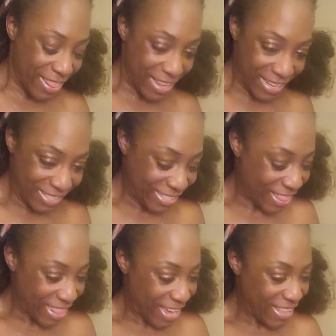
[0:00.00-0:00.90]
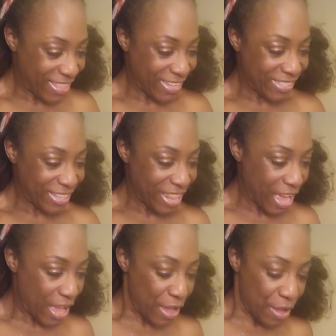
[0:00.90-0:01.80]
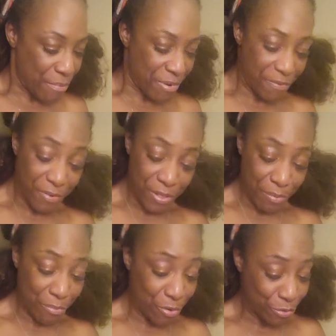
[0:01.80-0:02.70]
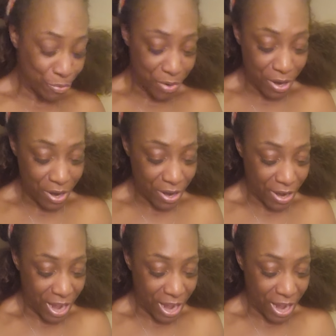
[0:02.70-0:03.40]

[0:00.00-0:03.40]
That's a lot. That's a lot. But for the most part,